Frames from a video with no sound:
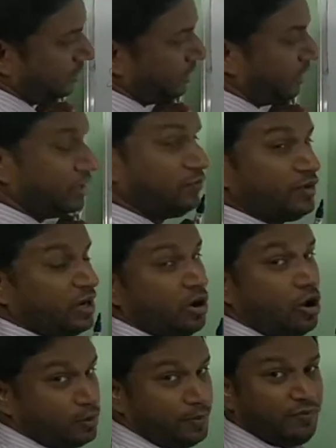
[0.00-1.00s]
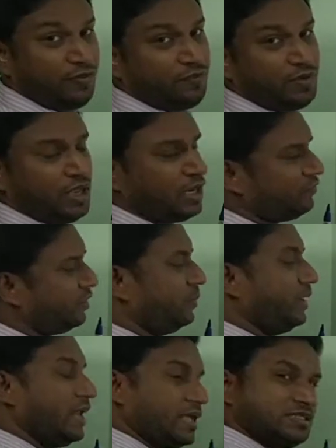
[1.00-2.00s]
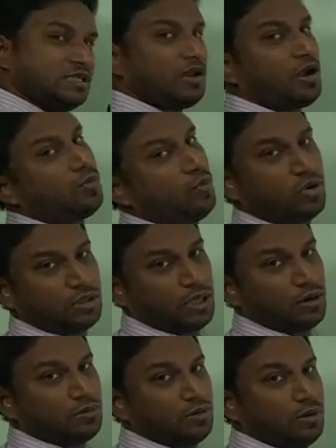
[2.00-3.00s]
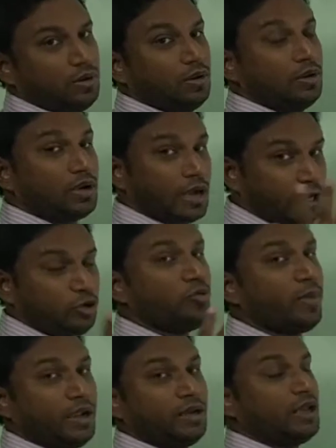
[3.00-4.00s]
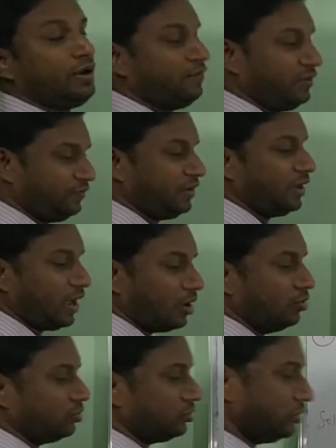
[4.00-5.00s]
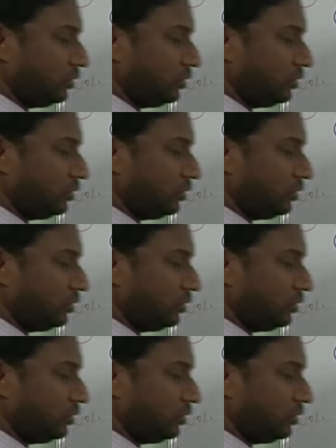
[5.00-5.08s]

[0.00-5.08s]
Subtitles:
It will not be 50, it will be less than or more than. Try to maintain 50. How?